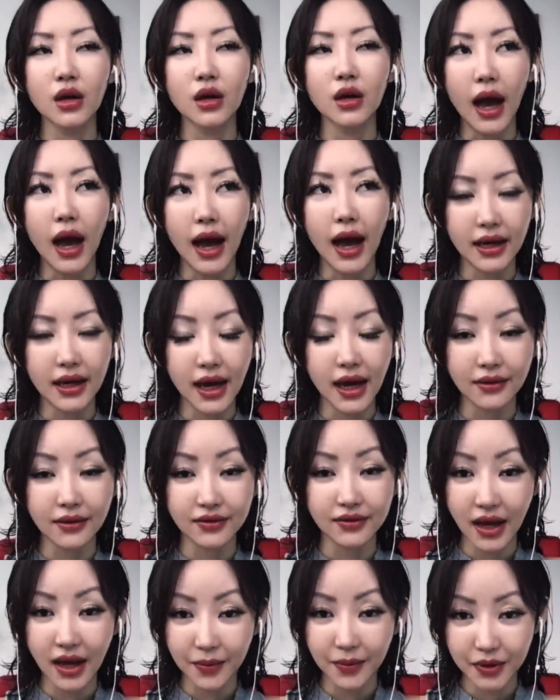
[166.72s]
I have
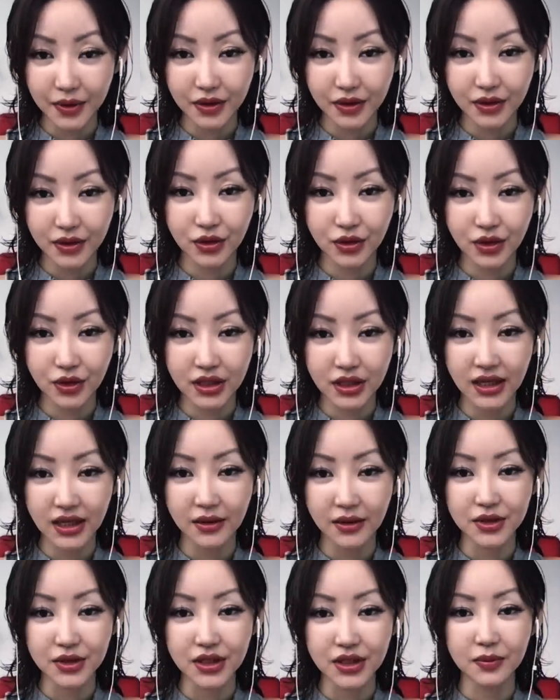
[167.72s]
not been to the
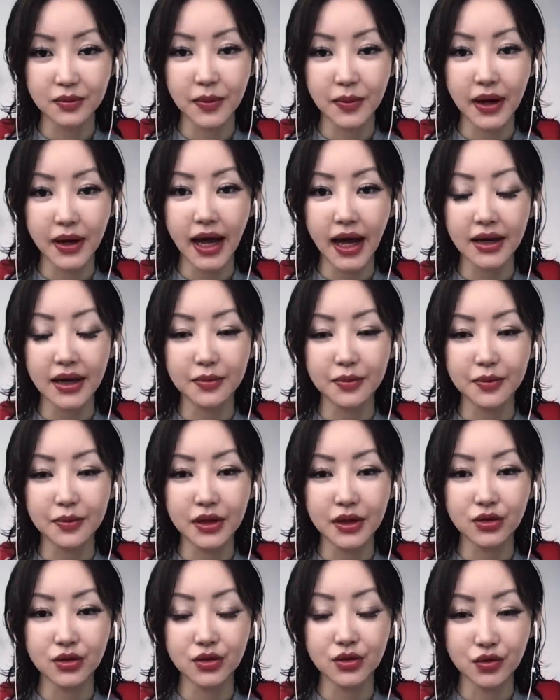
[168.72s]
DMZ, but I've
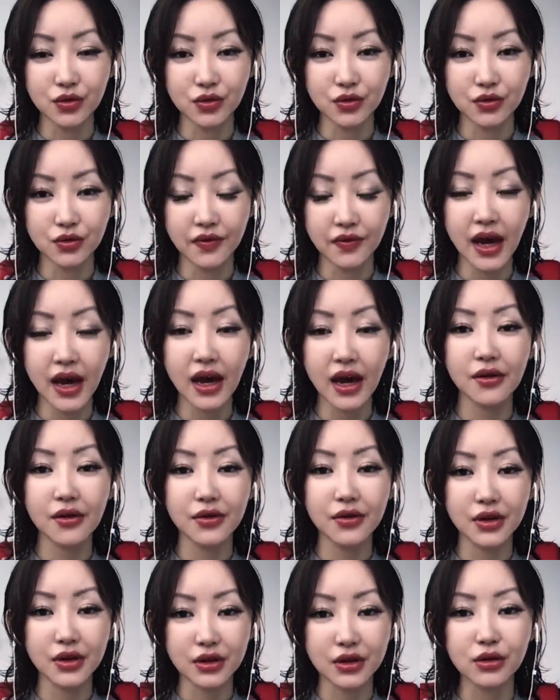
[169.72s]
been to
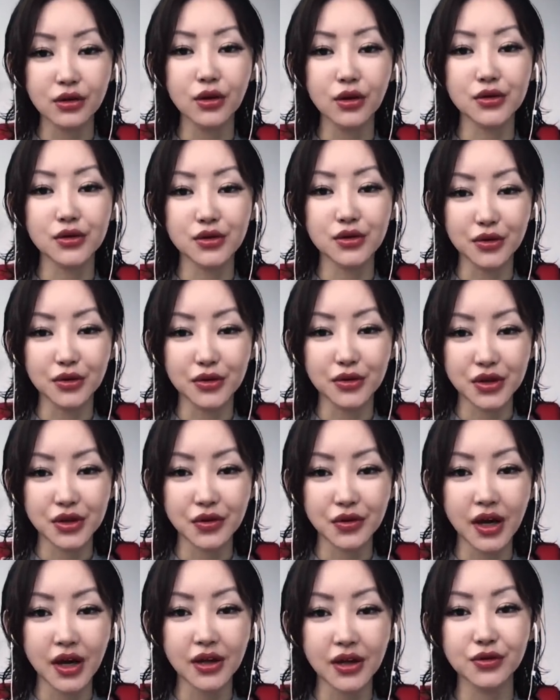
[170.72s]
very close North
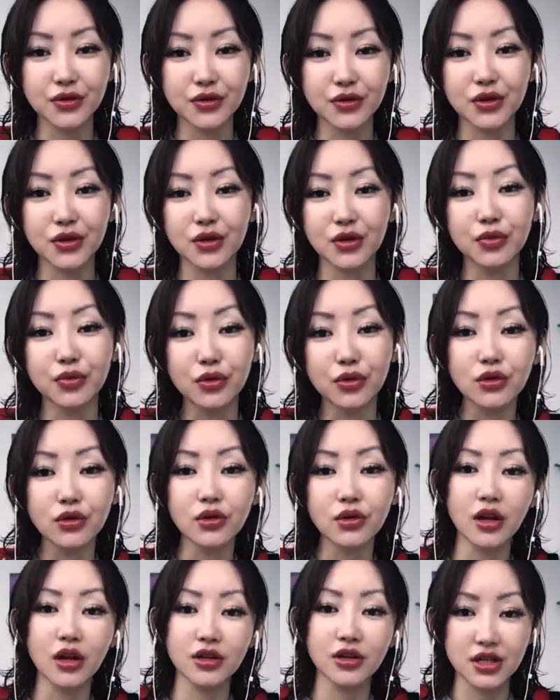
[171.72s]
Korea during the balloon
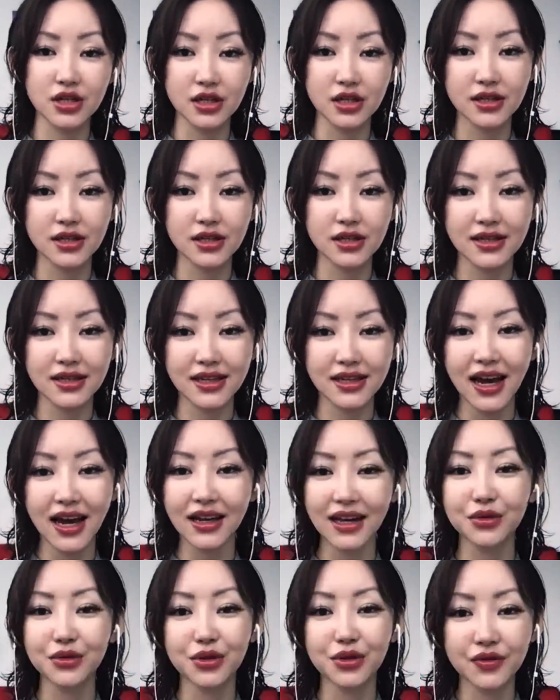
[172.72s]
launches. I
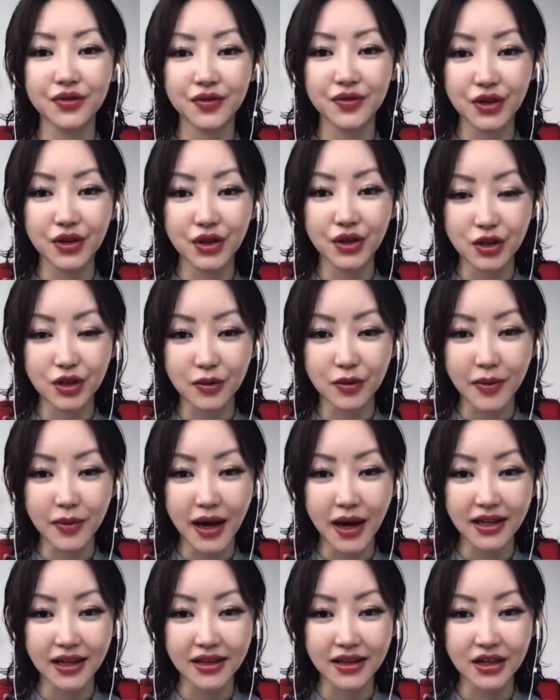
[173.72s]
don't know if you heard
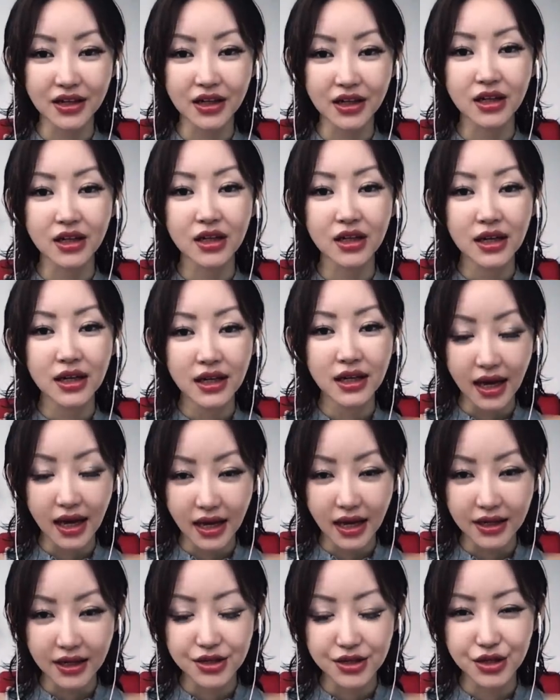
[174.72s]
about it. There
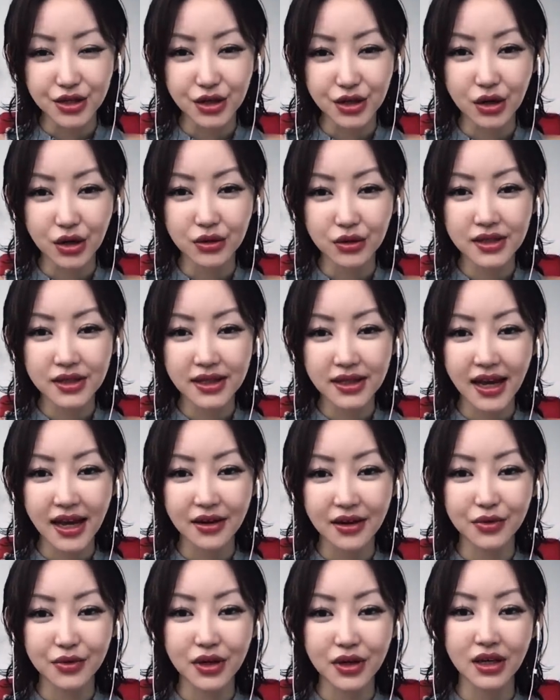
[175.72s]
are NGOs
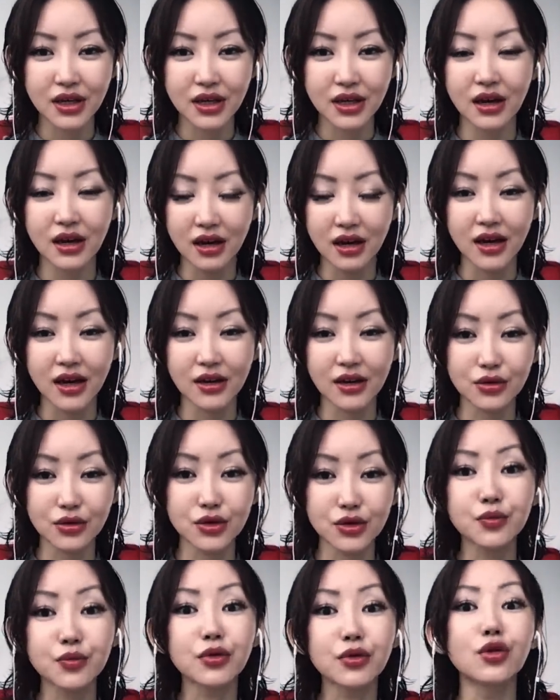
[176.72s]
that we uh, use
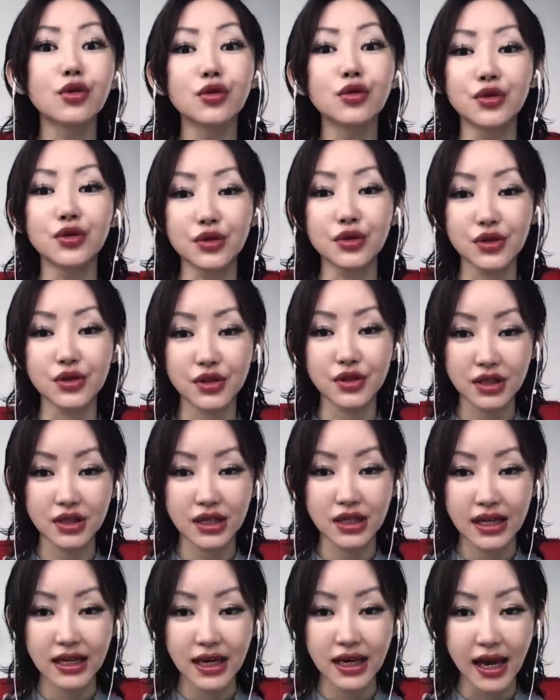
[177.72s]
balloons
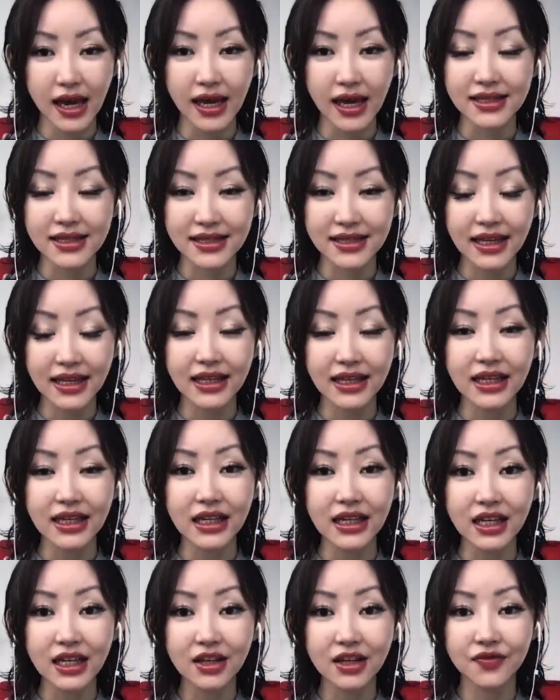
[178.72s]
and
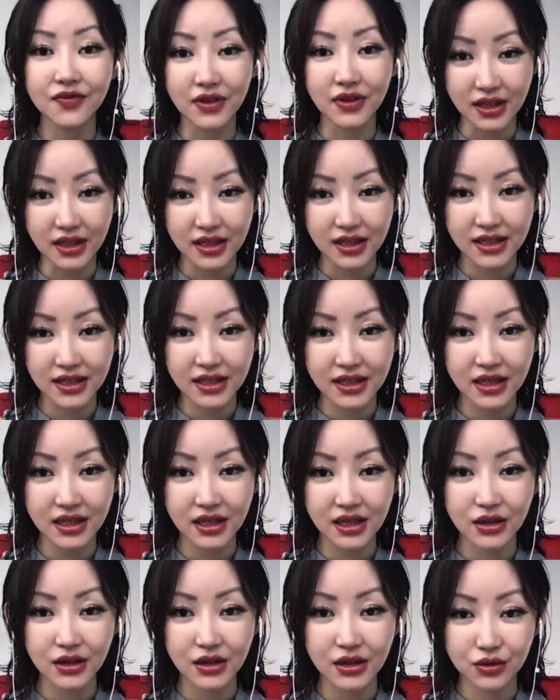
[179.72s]
sending leaflets
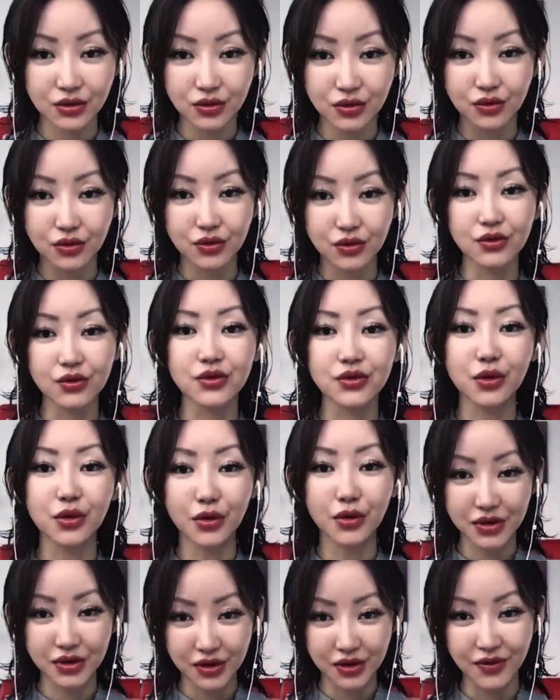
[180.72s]
to
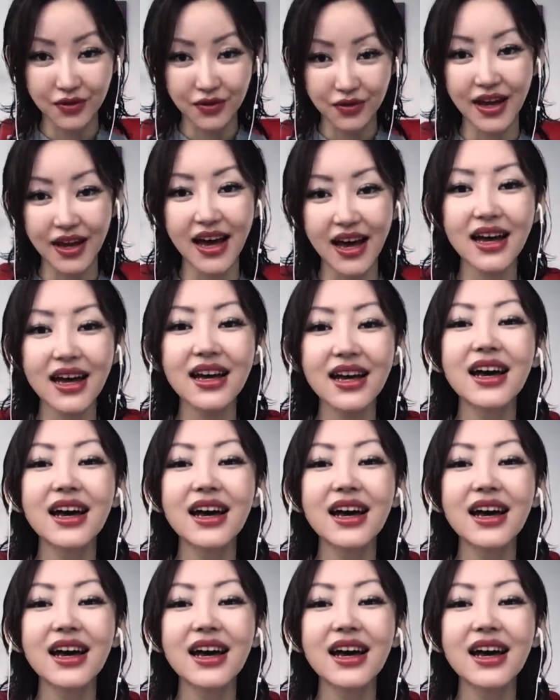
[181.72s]
North Korea,